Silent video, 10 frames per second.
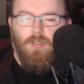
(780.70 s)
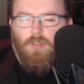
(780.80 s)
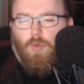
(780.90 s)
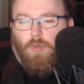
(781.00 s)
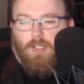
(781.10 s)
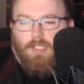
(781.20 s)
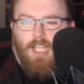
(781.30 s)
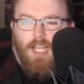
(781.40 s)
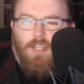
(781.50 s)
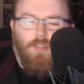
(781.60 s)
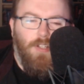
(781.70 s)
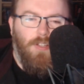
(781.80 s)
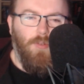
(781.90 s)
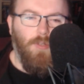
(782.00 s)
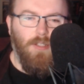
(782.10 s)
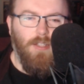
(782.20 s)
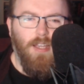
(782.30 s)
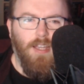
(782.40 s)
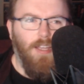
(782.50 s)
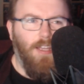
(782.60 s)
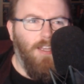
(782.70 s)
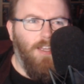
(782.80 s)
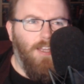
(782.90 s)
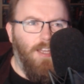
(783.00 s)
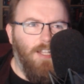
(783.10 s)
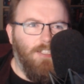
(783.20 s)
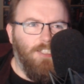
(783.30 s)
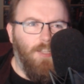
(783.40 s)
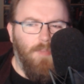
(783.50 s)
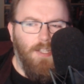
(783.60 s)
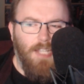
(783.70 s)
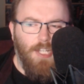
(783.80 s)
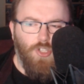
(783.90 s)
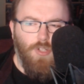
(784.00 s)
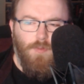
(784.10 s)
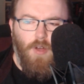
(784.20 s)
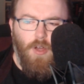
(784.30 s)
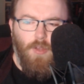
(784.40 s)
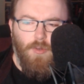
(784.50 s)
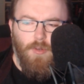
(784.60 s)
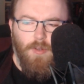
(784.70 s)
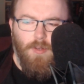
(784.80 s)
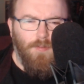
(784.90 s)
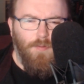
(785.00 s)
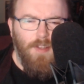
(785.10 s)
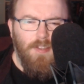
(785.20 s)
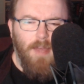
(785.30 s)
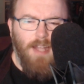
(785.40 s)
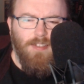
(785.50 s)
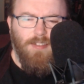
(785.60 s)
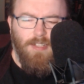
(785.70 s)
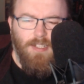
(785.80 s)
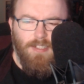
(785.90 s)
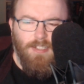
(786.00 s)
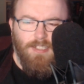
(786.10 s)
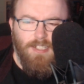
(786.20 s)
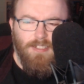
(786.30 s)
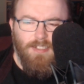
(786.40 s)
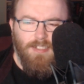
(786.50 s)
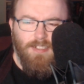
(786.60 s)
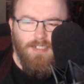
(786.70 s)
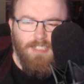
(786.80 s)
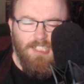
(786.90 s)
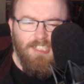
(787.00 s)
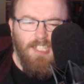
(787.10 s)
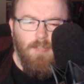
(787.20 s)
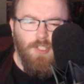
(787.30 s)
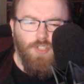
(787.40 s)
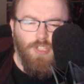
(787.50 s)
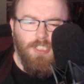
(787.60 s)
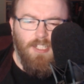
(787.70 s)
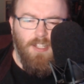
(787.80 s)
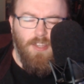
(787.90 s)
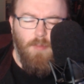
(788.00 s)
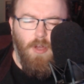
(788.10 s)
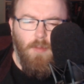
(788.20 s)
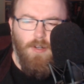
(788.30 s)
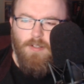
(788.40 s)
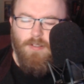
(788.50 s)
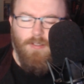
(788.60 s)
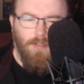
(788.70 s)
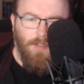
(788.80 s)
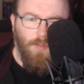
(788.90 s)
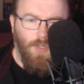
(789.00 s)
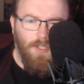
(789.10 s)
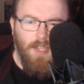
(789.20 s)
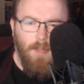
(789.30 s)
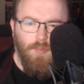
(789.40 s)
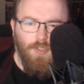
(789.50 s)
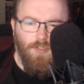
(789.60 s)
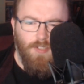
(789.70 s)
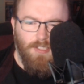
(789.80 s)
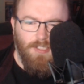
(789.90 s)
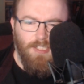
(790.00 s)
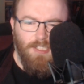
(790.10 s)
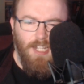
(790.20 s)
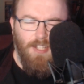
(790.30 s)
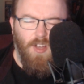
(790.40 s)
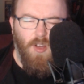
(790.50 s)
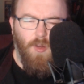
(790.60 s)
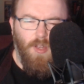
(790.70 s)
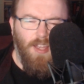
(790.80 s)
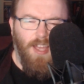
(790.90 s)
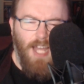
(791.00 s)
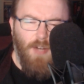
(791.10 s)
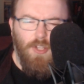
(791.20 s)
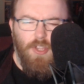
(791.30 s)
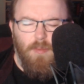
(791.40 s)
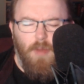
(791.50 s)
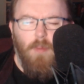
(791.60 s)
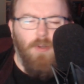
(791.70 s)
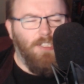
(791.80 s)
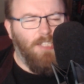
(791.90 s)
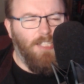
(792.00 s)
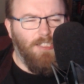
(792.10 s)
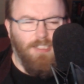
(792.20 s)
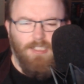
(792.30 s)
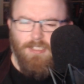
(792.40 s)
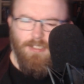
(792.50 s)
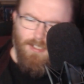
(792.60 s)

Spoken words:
know that it's accurate, know that it's something they should follow. Fundamentally, this is the same as trusting a thermometer, what the temperature is, and saying, no, I know the thermometer says it's,